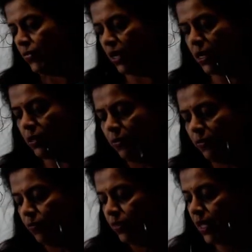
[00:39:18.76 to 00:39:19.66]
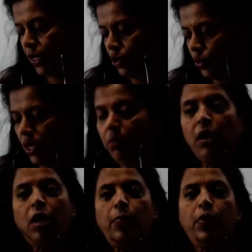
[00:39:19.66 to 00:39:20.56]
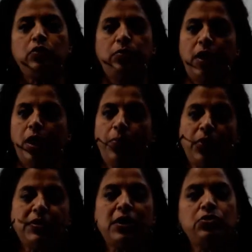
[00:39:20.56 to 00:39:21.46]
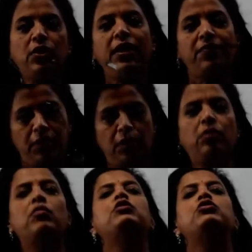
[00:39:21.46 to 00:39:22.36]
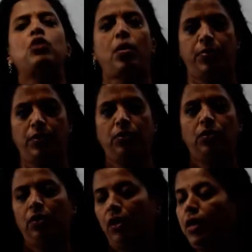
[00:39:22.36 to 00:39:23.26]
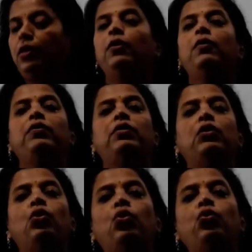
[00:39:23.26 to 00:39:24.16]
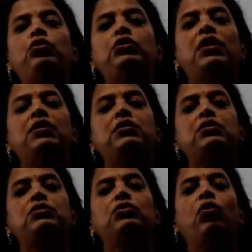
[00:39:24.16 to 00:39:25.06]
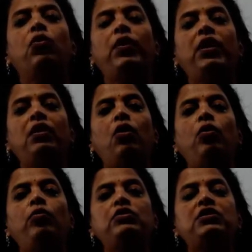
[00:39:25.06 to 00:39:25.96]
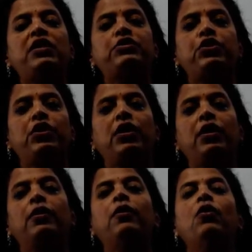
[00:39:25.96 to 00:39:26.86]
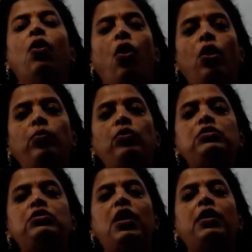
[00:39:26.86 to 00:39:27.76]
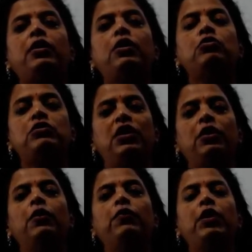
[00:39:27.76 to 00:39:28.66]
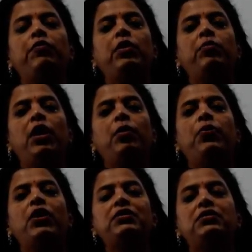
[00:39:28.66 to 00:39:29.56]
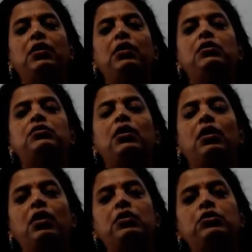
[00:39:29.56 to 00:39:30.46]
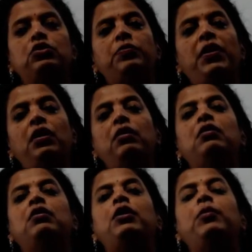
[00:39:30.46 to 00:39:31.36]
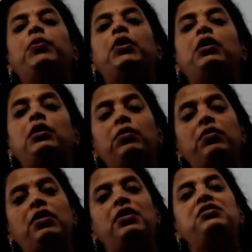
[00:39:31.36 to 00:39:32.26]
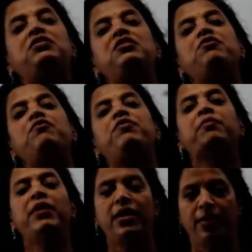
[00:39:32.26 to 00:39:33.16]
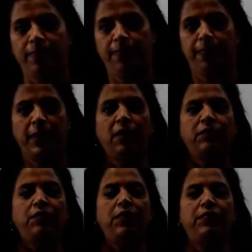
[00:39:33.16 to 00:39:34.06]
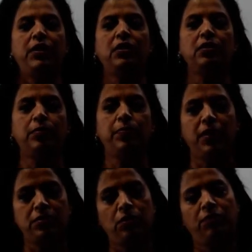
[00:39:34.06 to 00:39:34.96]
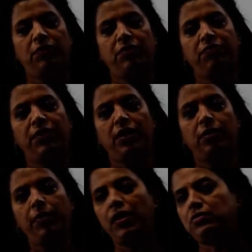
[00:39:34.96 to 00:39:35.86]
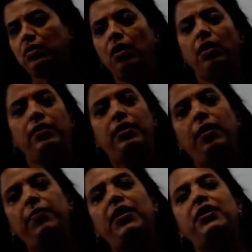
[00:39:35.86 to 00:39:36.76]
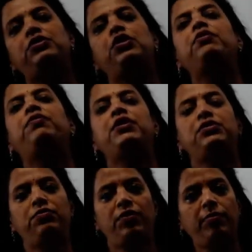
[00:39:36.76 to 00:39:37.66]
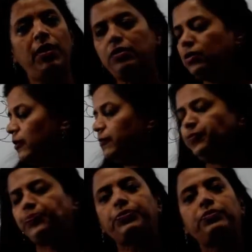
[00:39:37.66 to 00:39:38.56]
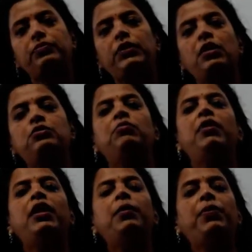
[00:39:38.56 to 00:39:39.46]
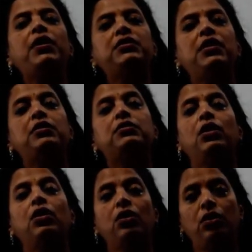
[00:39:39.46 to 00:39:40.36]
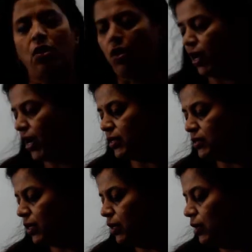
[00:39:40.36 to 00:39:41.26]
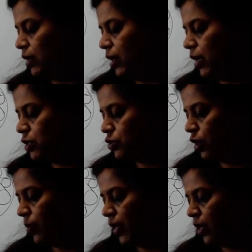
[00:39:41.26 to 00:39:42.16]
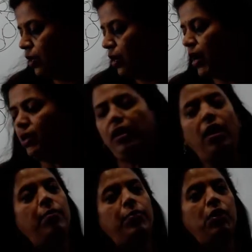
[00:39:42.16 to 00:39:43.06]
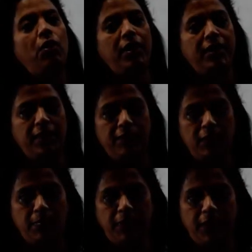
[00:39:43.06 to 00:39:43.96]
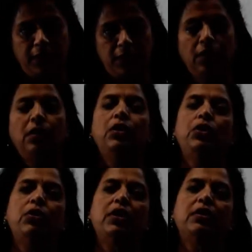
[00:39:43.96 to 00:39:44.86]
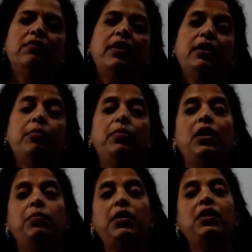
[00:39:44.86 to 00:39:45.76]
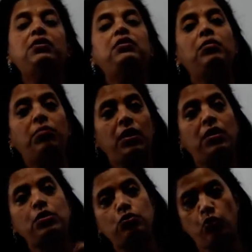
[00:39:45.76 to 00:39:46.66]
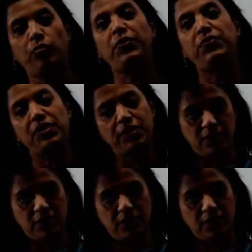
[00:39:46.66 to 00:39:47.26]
Right? Then during menopause, actually everything will stop. Right? No oogenesis, ovary almost starts shrinking, hormones start reducing. Therefore, menopause is considered to be reproductive rest in women. After 50 years plus or 55 years plus, there will be a resting phase in females. So, menopause is the wrong answer. It should be at the embryonic development. when the baby is in mother's womb, if